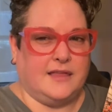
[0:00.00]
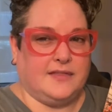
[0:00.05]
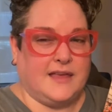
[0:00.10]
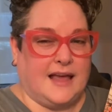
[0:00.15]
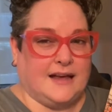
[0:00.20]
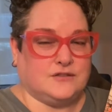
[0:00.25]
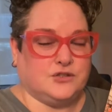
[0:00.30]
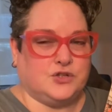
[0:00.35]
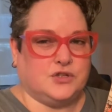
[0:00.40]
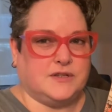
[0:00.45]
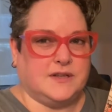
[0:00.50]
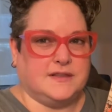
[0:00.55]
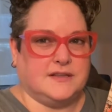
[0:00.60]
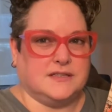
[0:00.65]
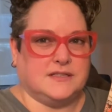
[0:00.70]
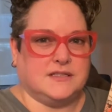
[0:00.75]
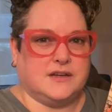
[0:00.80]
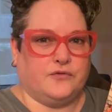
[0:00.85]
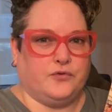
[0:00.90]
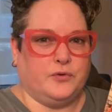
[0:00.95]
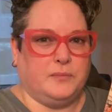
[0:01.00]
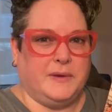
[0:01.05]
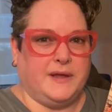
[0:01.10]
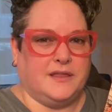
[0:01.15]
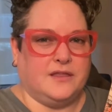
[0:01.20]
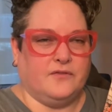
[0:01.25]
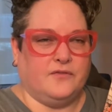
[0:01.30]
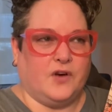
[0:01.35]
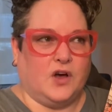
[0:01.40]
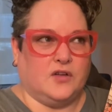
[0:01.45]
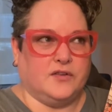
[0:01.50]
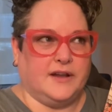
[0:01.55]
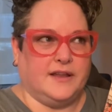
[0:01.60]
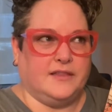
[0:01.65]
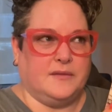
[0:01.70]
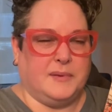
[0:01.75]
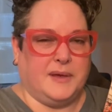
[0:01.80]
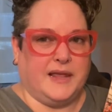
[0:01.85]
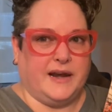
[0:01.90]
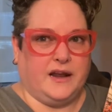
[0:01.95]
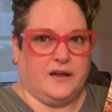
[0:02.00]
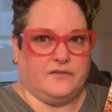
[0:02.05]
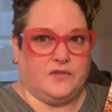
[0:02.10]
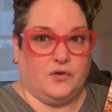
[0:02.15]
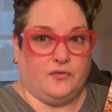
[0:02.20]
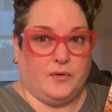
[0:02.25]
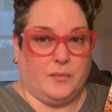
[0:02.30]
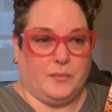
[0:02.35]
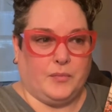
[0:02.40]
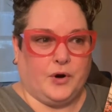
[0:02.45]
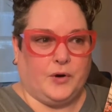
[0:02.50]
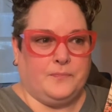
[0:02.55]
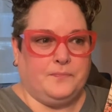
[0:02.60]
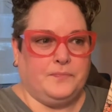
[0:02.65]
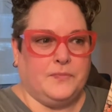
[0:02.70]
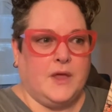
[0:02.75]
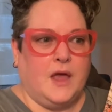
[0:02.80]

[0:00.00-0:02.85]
the extras of this stuff would be in the vault at the beginning of November.